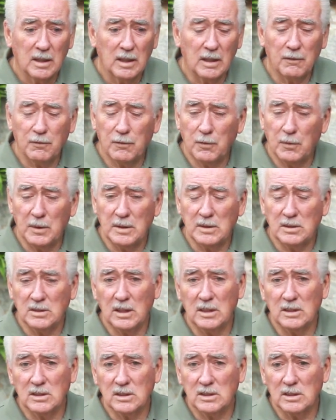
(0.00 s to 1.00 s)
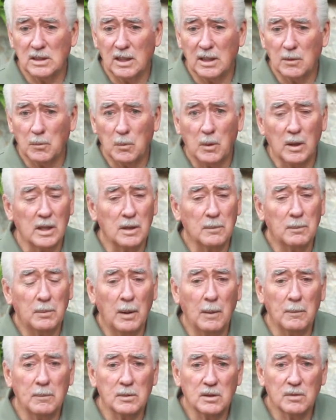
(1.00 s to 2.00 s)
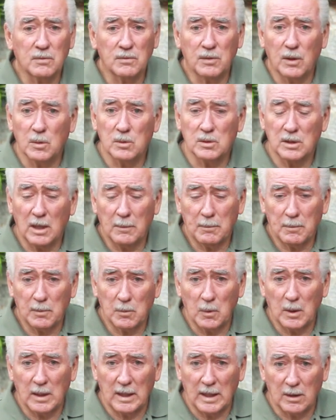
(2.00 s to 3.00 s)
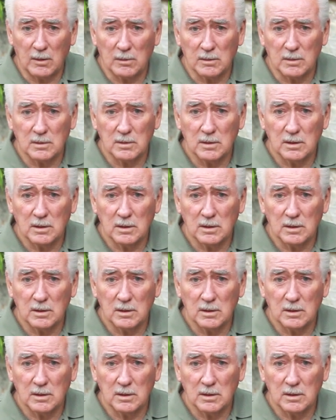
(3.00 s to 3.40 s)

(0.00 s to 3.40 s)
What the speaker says: if, for instance, one of the pumps froze up and went out